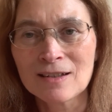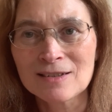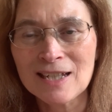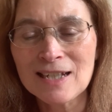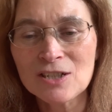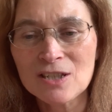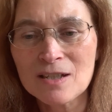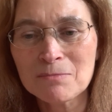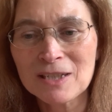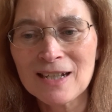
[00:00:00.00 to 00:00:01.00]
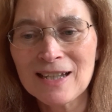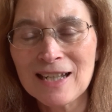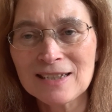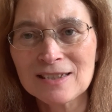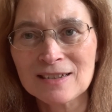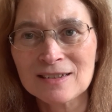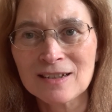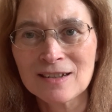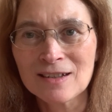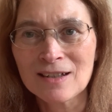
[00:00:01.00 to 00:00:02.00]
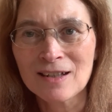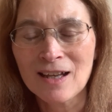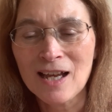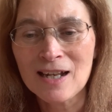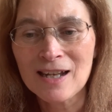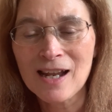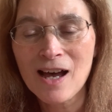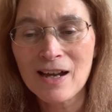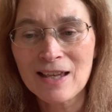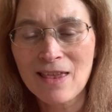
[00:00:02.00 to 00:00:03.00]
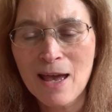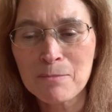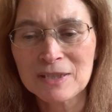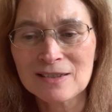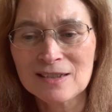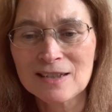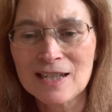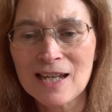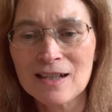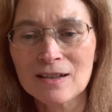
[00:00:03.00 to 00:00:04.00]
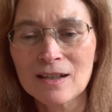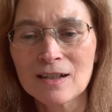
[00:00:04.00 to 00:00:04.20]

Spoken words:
teach them to listen and lie them still.